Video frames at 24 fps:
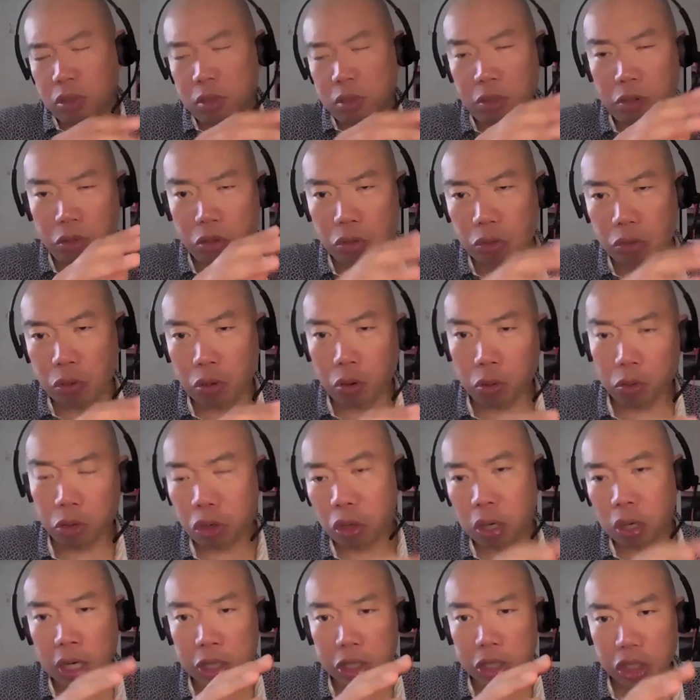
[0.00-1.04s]

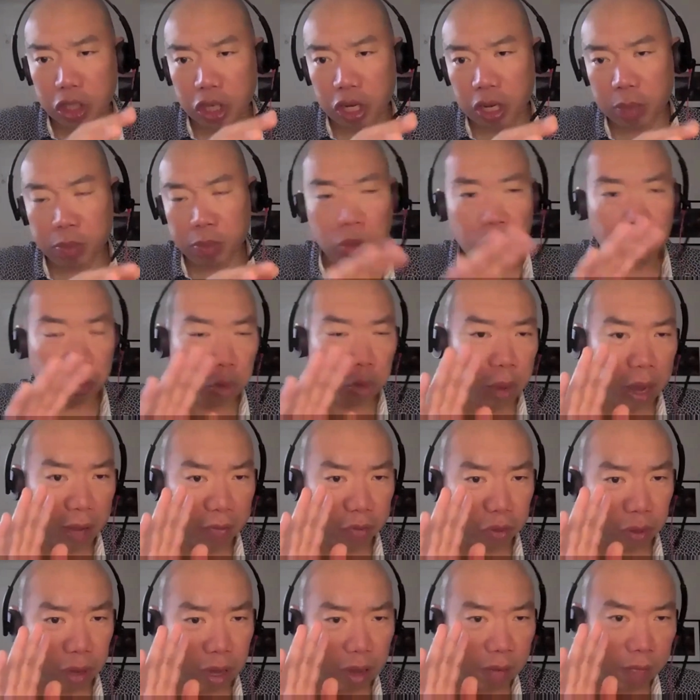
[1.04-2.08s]
your lunchtime, you
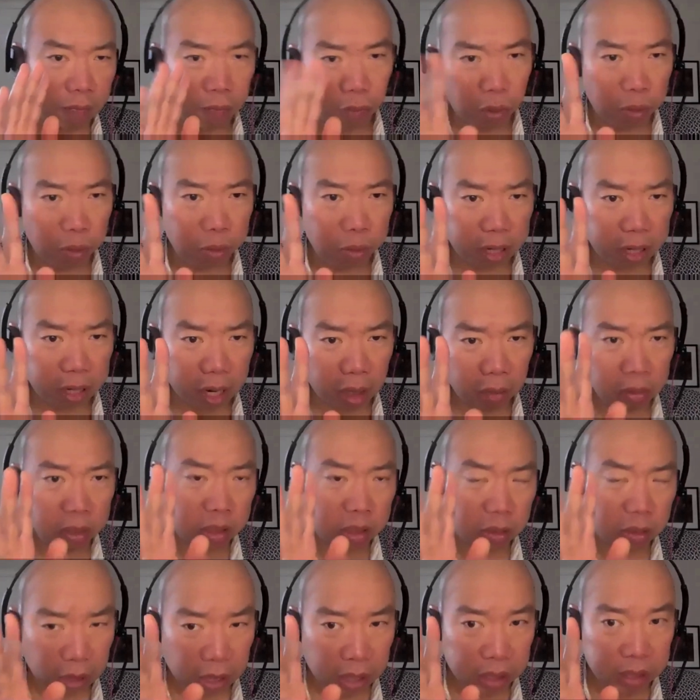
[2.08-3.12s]
have to have 400
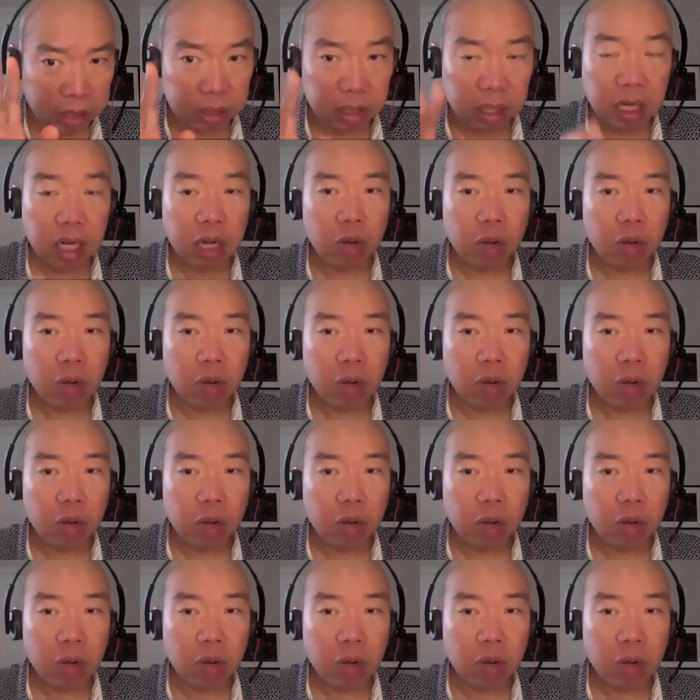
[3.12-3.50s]
calories or less.